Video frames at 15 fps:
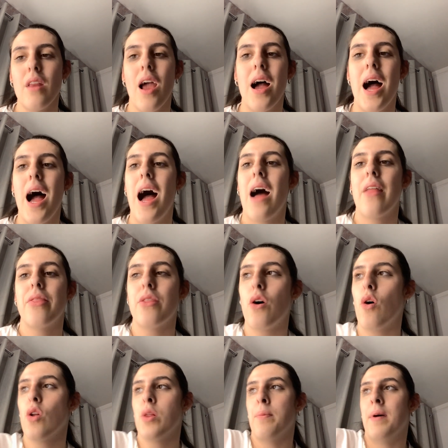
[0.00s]
And the
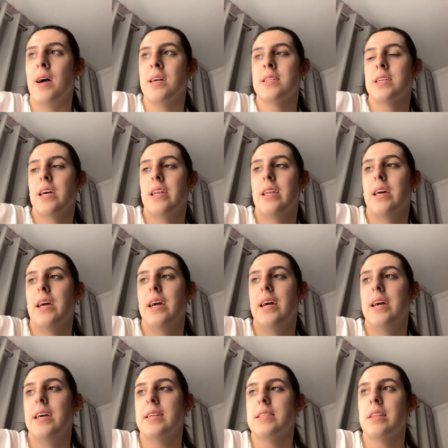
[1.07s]
other person
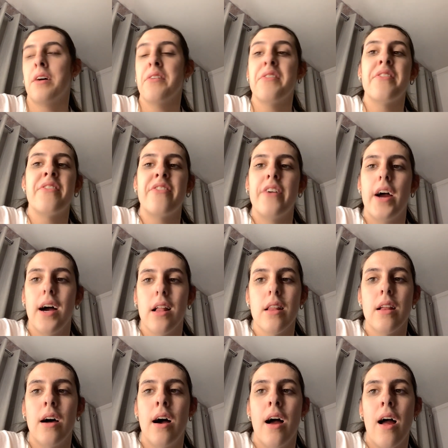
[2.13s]
is Phil.
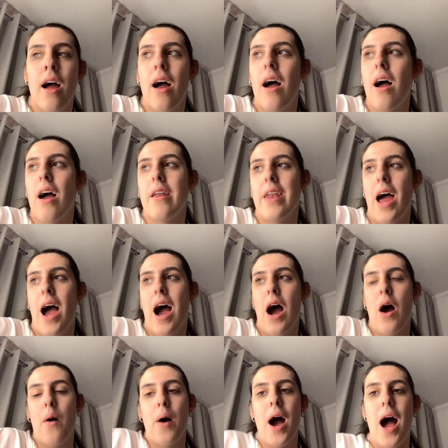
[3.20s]

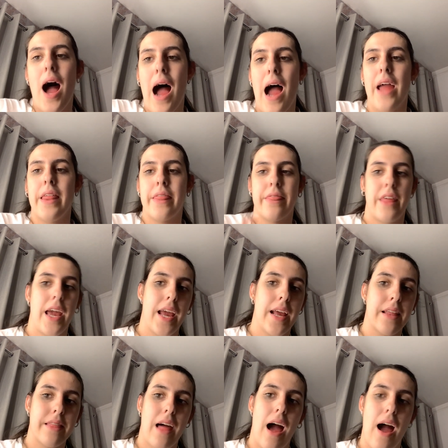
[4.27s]
Now, I
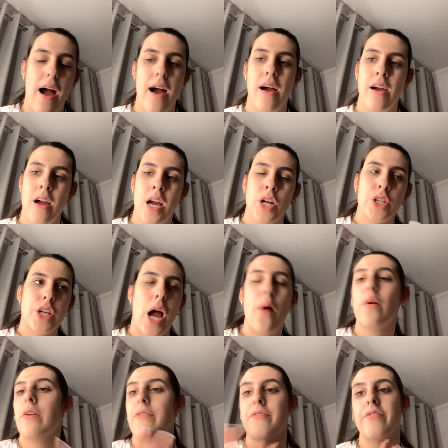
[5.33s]
think that
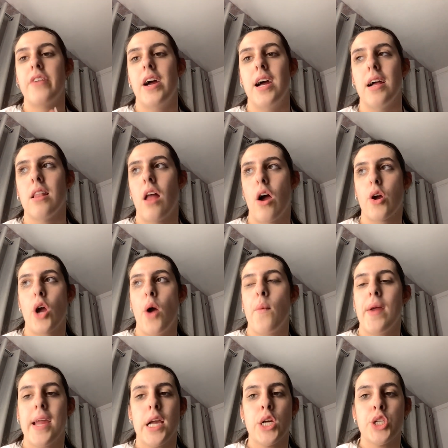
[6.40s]
Sharon and Phil are
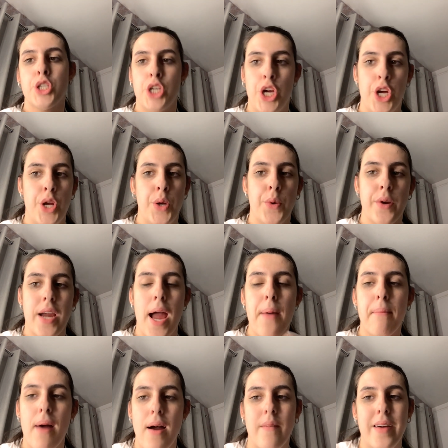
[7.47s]
going to get
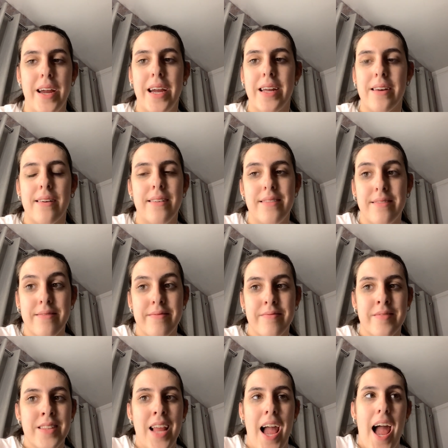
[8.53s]
married
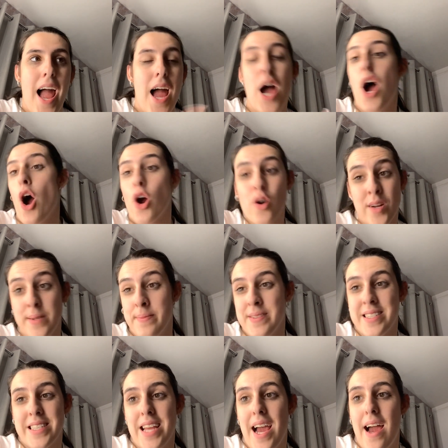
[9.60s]
uh, on Christmas
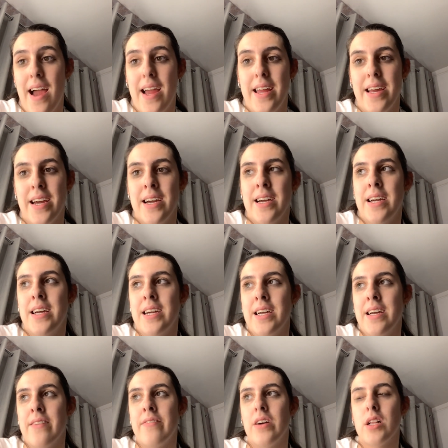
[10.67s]
Day.
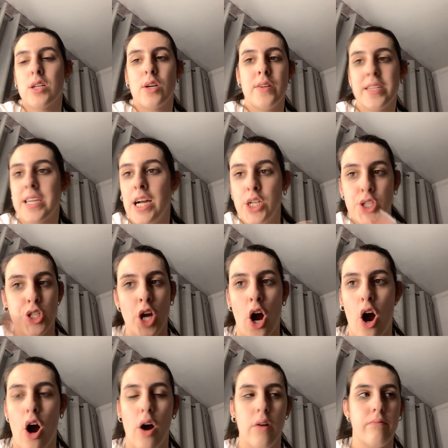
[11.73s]
Phil's going to get
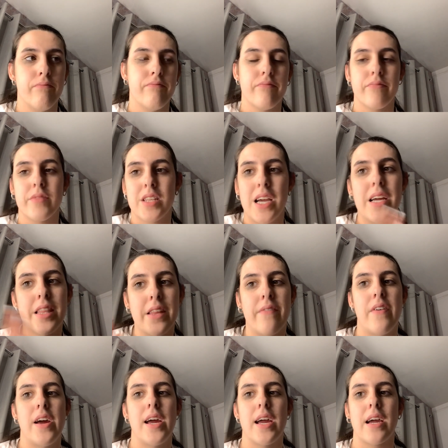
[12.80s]
shot in the
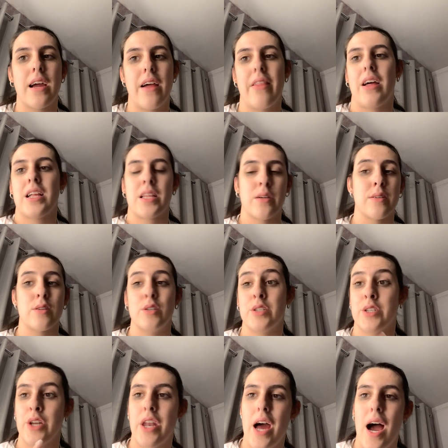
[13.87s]
back, and that's he's going
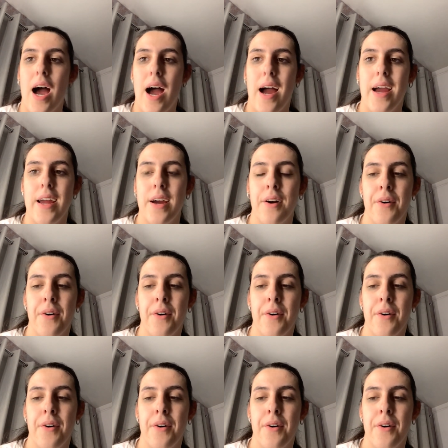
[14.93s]
to die.